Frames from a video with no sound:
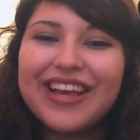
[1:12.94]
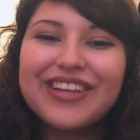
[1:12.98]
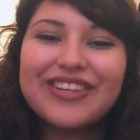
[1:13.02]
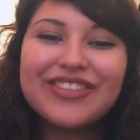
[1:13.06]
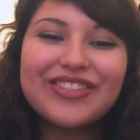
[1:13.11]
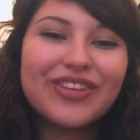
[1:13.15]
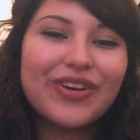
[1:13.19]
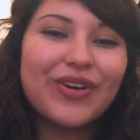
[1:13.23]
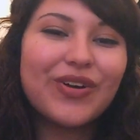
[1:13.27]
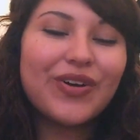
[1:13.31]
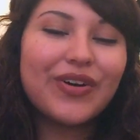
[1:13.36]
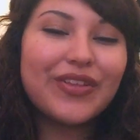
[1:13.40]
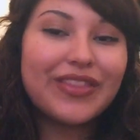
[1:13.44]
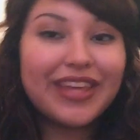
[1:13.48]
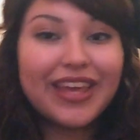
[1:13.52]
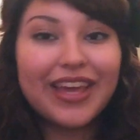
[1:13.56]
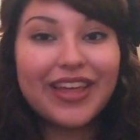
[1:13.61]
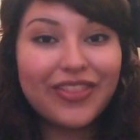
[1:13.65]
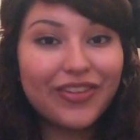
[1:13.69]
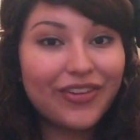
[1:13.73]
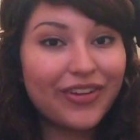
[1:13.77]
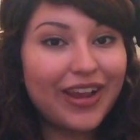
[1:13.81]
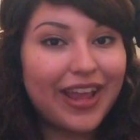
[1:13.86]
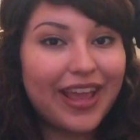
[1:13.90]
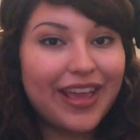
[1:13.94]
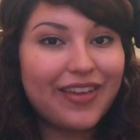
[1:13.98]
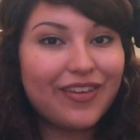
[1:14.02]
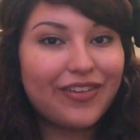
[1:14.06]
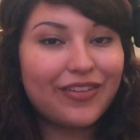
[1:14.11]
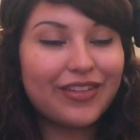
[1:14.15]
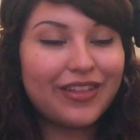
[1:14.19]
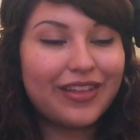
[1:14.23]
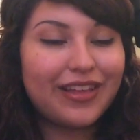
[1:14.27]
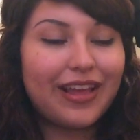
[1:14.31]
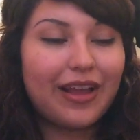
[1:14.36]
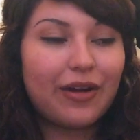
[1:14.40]
So the
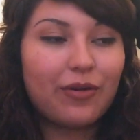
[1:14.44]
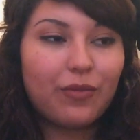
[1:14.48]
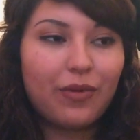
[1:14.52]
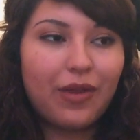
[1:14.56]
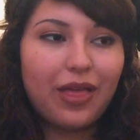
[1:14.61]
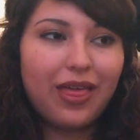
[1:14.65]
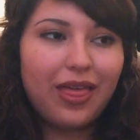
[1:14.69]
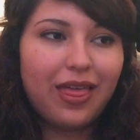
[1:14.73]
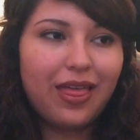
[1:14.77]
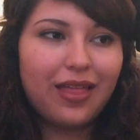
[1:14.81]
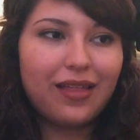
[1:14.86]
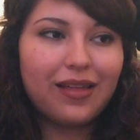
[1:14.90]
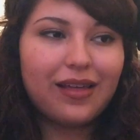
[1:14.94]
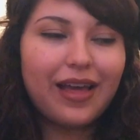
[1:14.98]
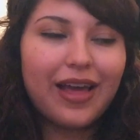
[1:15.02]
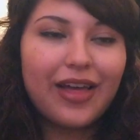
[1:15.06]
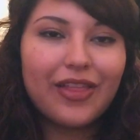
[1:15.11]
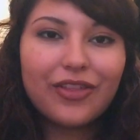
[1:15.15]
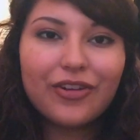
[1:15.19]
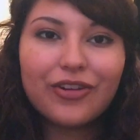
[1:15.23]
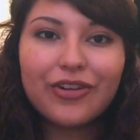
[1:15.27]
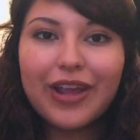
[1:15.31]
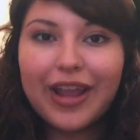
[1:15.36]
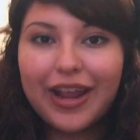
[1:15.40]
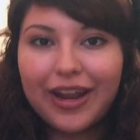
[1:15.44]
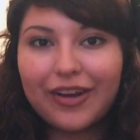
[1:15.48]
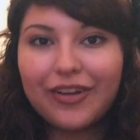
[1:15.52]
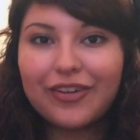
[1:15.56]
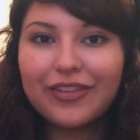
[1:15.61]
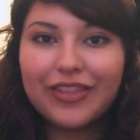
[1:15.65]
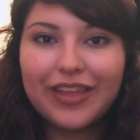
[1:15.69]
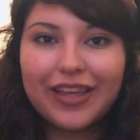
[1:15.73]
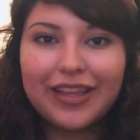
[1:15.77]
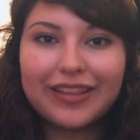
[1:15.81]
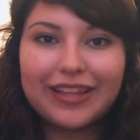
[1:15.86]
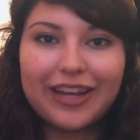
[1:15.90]
other hair
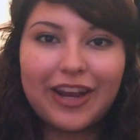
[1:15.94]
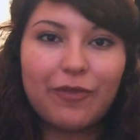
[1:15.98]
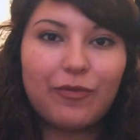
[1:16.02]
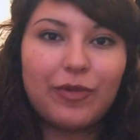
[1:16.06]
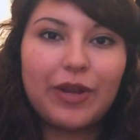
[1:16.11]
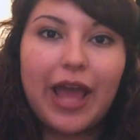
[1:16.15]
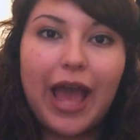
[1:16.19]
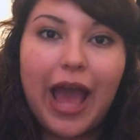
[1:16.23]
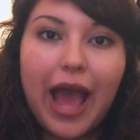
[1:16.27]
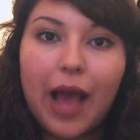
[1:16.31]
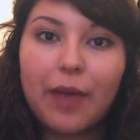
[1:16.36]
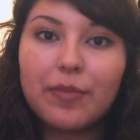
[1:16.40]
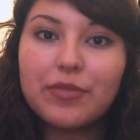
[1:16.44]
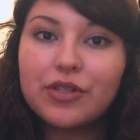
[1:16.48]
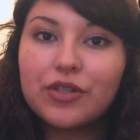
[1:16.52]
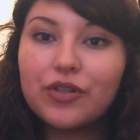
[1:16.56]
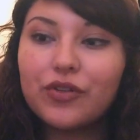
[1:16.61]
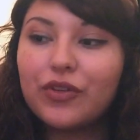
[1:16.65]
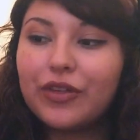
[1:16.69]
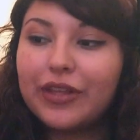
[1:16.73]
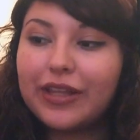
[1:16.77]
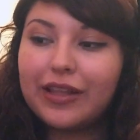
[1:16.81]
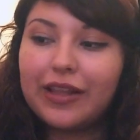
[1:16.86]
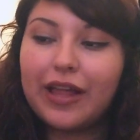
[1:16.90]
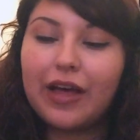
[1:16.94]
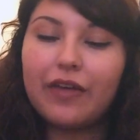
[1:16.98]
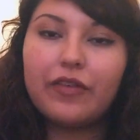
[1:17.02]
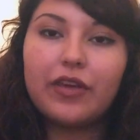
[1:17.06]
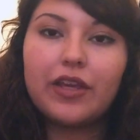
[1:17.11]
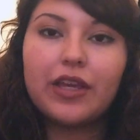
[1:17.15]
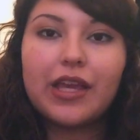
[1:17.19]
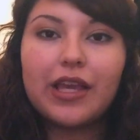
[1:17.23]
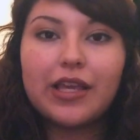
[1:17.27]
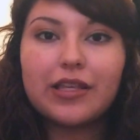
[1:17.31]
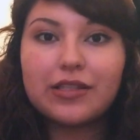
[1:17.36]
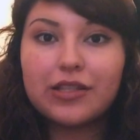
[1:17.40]
thing that I've been absolutely
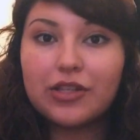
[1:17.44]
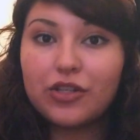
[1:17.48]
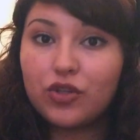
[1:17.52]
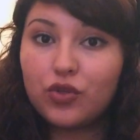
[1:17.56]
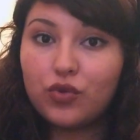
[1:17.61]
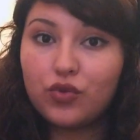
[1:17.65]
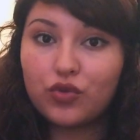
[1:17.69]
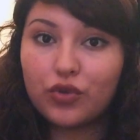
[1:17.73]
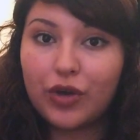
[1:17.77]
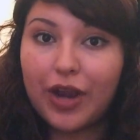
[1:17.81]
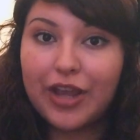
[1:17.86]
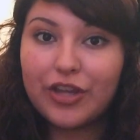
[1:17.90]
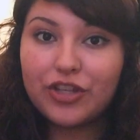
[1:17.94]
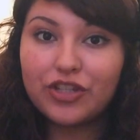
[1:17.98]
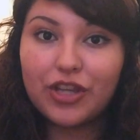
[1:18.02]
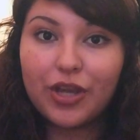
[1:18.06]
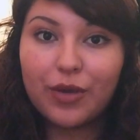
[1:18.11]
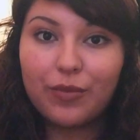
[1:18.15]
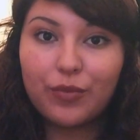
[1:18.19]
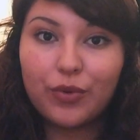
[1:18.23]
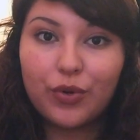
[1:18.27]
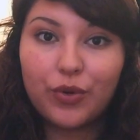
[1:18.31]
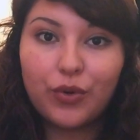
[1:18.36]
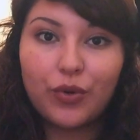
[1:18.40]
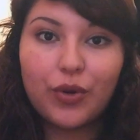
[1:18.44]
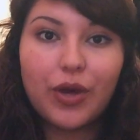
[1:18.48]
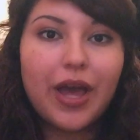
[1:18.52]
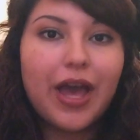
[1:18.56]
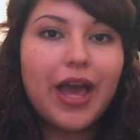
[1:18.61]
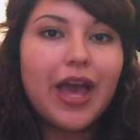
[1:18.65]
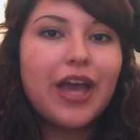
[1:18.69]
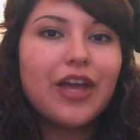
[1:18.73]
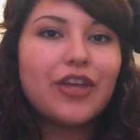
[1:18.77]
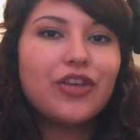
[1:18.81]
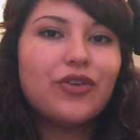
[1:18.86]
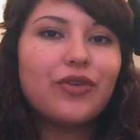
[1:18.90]
loving is a new dry shampoo.
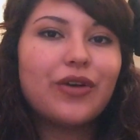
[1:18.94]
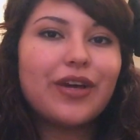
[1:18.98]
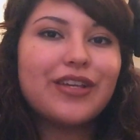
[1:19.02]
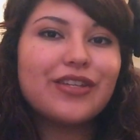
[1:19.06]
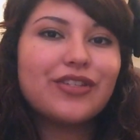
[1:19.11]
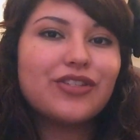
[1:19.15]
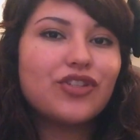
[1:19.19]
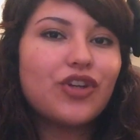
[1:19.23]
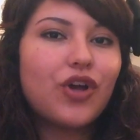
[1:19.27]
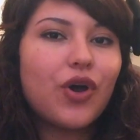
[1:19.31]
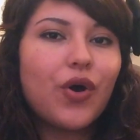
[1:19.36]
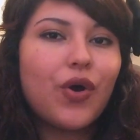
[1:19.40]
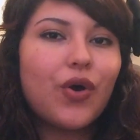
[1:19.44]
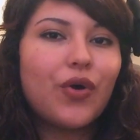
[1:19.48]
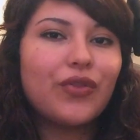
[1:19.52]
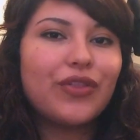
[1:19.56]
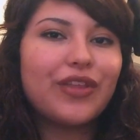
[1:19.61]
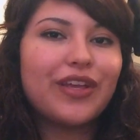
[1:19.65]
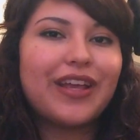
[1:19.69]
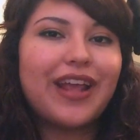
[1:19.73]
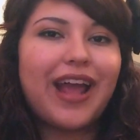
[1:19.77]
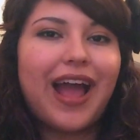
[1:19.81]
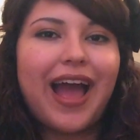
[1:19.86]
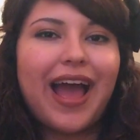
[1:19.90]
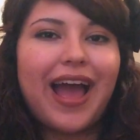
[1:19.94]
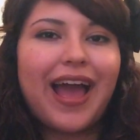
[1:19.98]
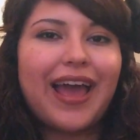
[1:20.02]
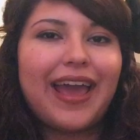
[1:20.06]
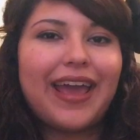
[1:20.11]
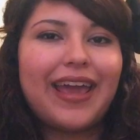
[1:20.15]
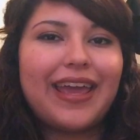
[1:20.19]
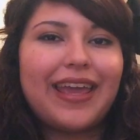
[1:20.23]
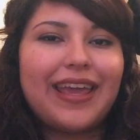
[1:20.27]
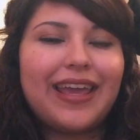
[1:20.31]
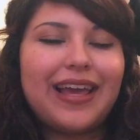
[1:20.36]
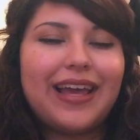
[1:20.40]
You guys know that
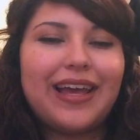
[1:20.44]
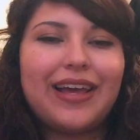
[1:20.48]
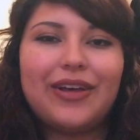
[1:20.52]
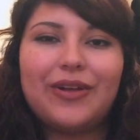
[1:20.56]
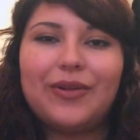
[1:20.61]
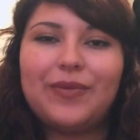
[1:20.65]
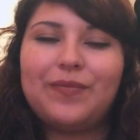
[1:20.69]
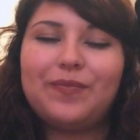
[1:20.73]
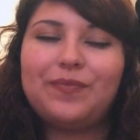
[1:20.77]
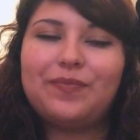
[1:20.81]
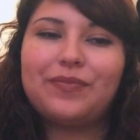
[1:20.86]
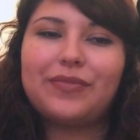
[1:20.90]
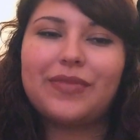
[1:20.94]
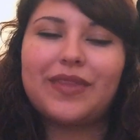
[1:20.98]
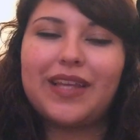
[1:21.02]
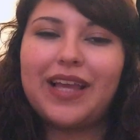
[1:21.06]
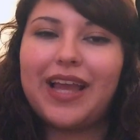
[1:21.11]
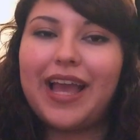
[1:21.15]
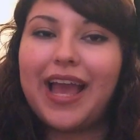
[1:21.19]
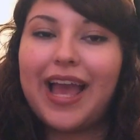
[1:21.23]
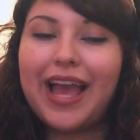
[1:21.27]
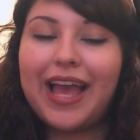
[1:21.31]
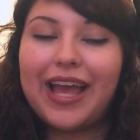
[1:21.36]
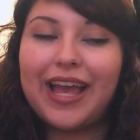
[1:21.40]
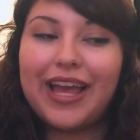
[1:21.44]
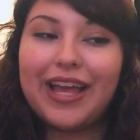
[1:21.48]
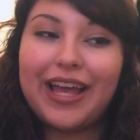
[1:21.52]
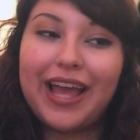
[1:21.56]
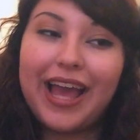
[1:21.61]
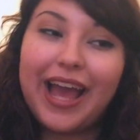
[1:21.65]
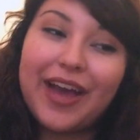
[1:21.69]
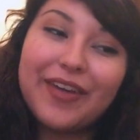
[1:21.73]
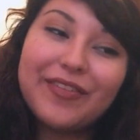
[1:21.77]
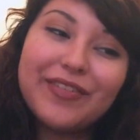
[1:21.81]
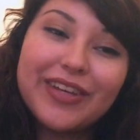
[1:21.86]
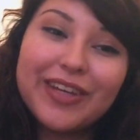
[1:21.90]
I
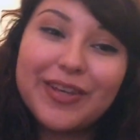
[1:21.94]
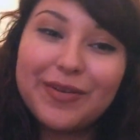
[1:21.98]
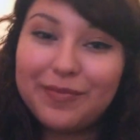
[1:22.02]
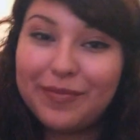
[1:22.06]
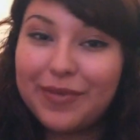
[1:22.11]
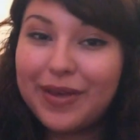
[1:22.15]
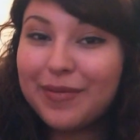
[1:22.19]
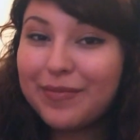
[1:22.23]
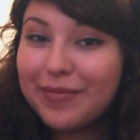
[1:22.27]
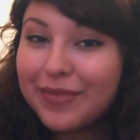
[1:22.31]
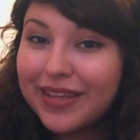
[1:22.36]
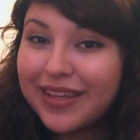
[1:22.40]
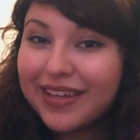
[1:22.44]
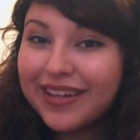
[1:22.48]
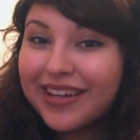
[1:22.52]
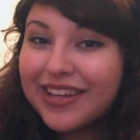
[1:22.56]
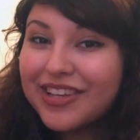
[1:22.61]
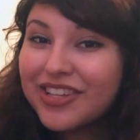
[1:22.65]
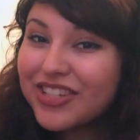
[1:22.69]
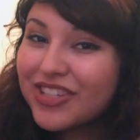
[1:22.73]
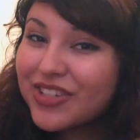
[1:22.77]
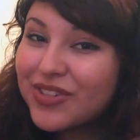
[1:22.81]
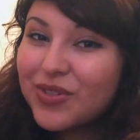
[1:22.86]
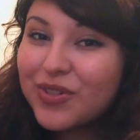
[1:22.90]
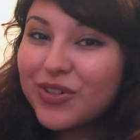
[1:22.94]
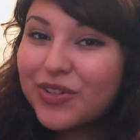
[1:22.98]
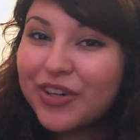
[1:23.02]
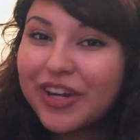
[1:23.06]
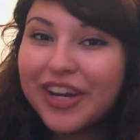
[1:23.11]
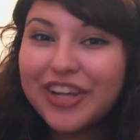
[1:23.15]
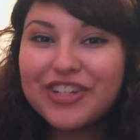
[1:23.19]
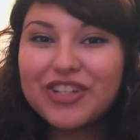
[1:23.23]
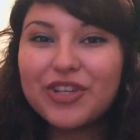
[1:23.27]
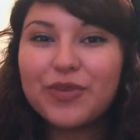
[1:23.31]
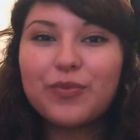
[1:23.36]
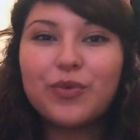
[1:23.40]
have a commitment issue to
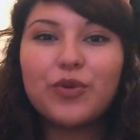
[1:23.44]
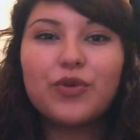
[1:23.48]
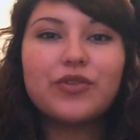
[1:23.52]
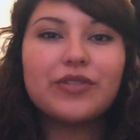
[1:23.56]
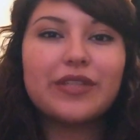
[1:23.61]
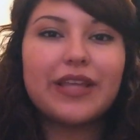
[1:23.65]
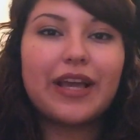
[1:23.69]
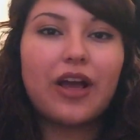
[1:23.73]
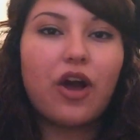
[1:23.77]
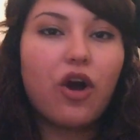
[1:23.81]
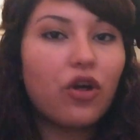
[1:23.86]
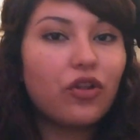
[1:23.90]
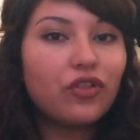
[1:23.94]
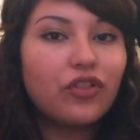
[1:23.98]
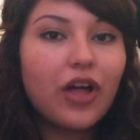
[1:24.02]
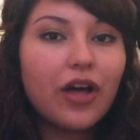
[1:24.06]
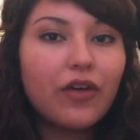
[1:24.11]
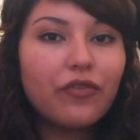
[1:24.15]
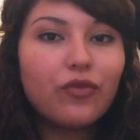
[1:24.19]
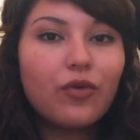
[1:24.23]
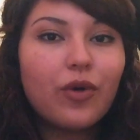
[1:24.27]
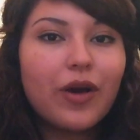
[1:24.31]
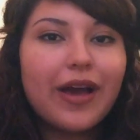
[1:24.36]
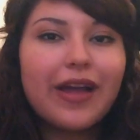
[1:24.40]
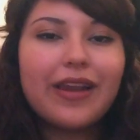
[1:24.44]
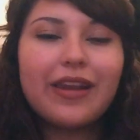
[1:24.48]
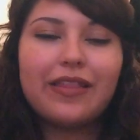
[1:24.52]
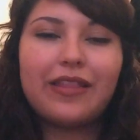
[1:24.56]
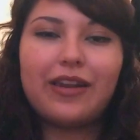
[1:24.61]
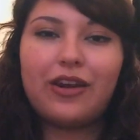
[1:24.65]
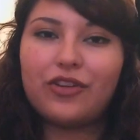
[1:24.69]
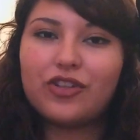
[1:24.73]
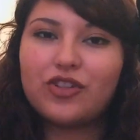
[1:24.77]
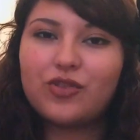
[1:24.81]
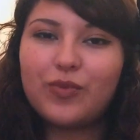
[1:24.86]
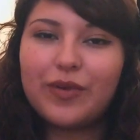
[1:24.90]
dry shampoos. Like, I'll love one and
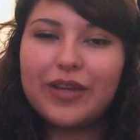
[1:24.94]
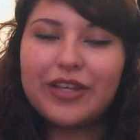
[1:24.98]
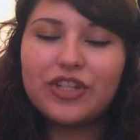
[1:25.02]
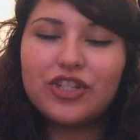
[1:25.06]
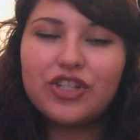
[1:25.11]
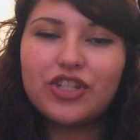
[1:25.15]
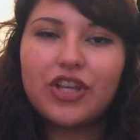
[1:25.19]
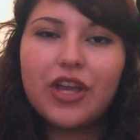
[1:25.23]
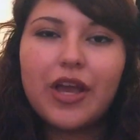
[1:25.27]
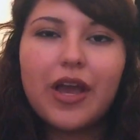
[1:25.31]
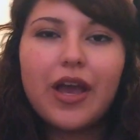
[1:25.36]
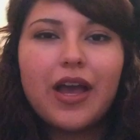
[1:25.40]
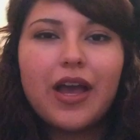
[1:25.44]
then I'll switch.